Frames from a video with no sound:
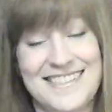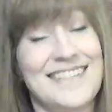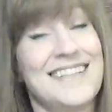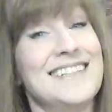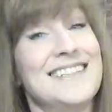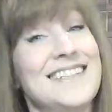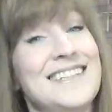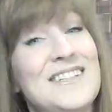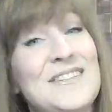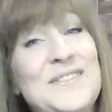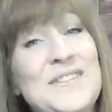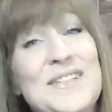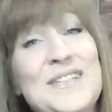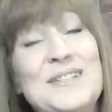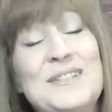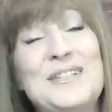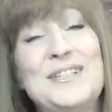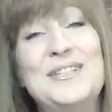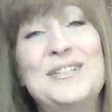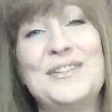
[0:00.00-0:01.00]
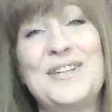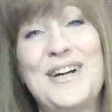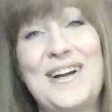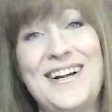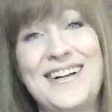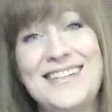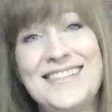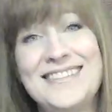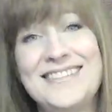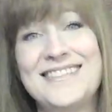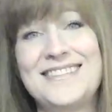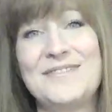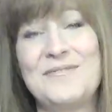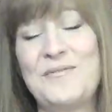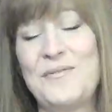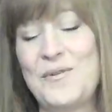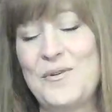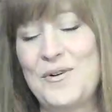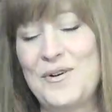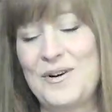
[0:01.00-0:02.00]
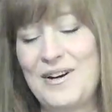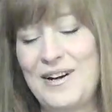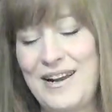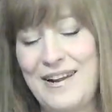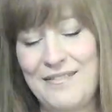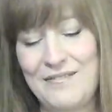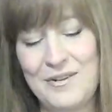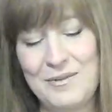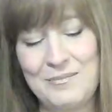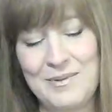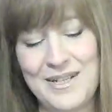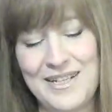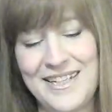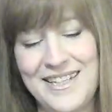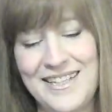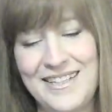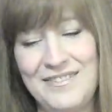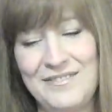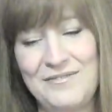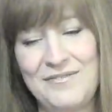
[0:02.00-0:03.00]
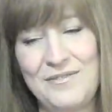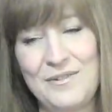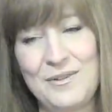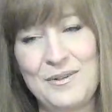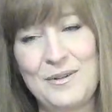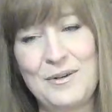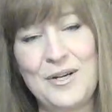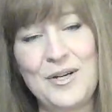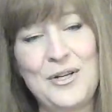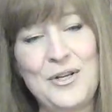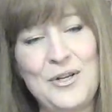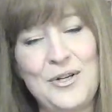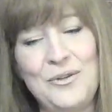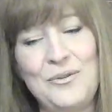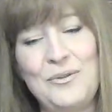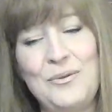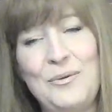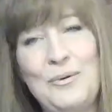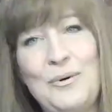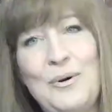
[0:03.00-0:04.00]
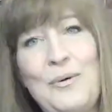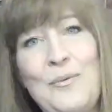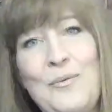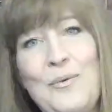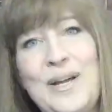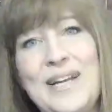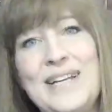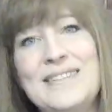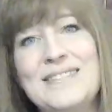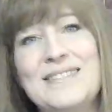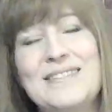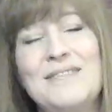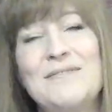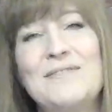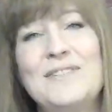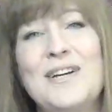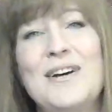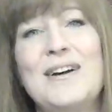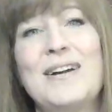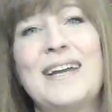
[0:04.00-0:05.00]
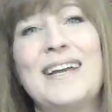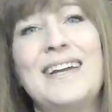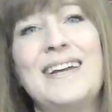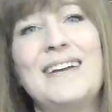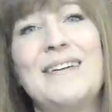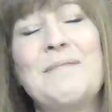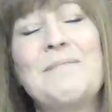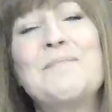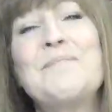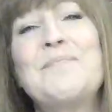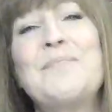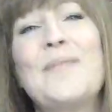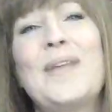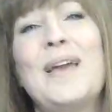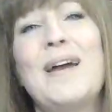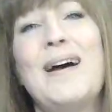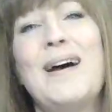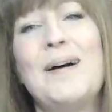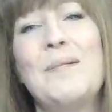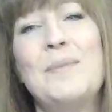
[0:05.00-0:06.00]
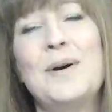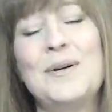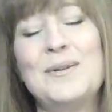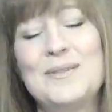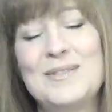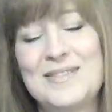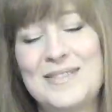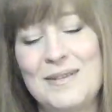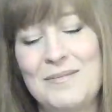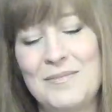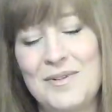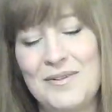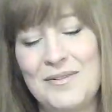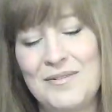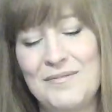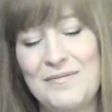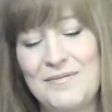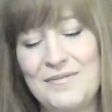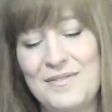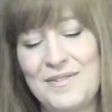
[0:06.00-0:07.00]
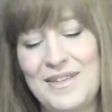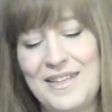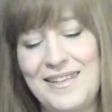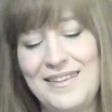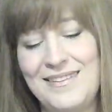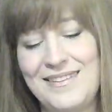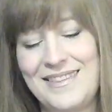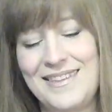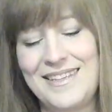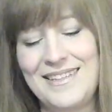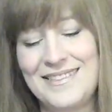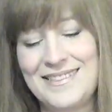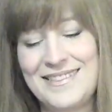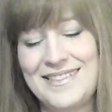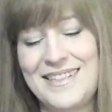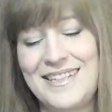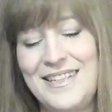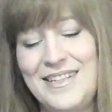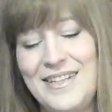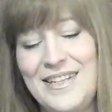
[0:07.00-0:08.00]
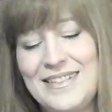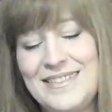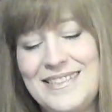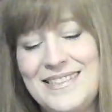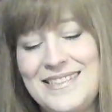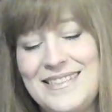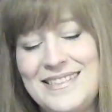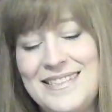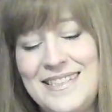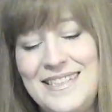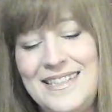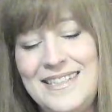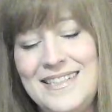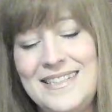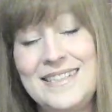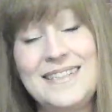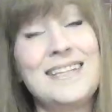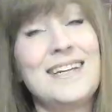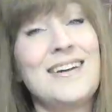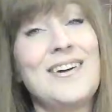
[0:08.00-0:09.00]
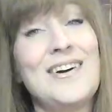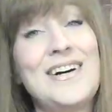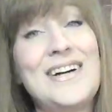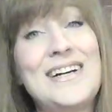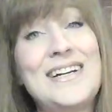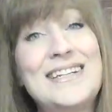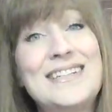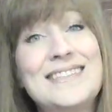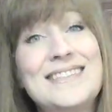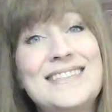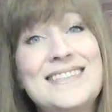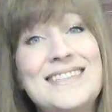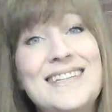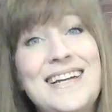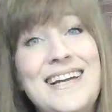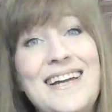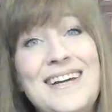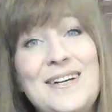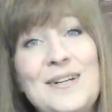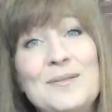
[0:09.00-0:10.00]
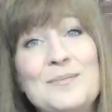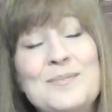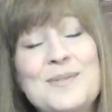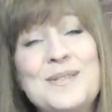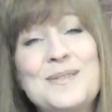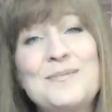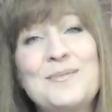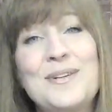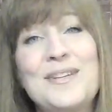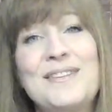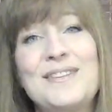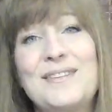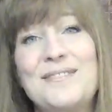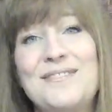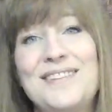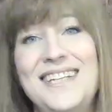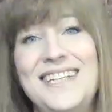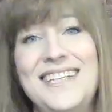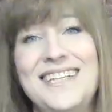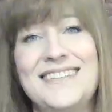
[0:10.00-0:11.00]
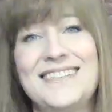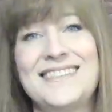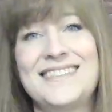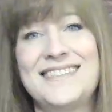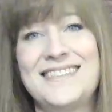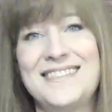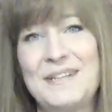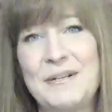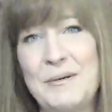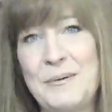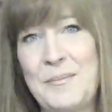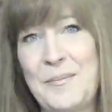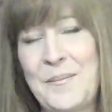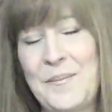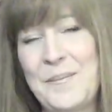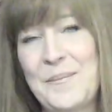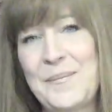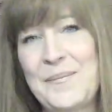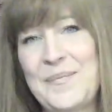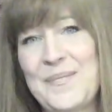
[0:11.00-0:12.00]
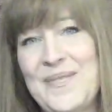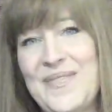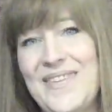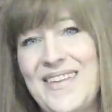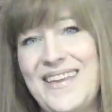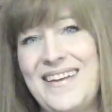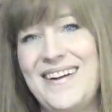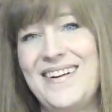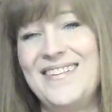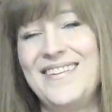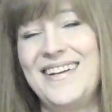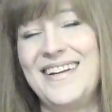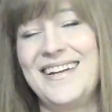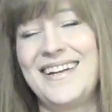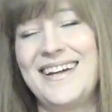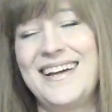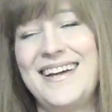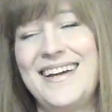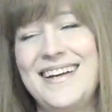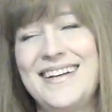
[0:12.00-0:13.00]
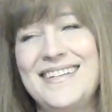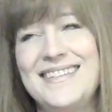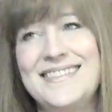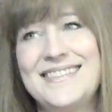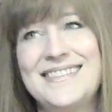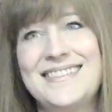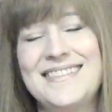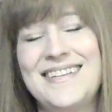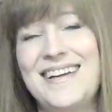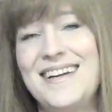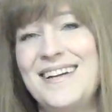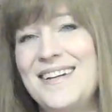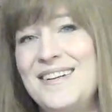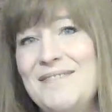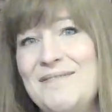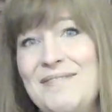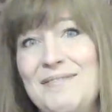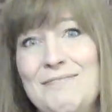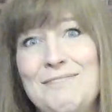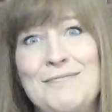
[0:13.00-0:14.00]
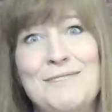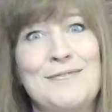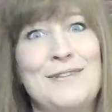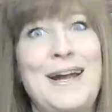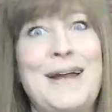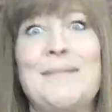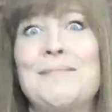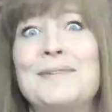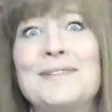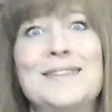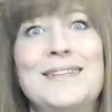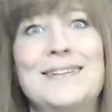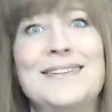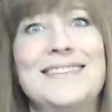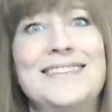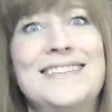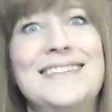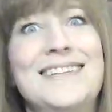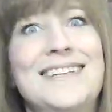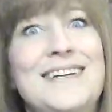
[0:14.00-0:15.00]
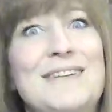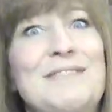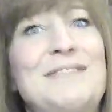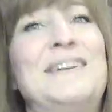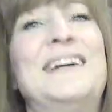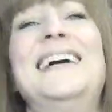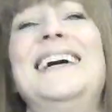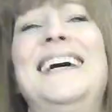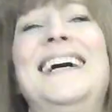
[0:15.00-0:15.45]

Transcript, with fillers: I did order new cards for everybody for new ways of talking about some of the things that you get to see in the cards that helps with the readings. So. All right, guys, I've rambled on enough.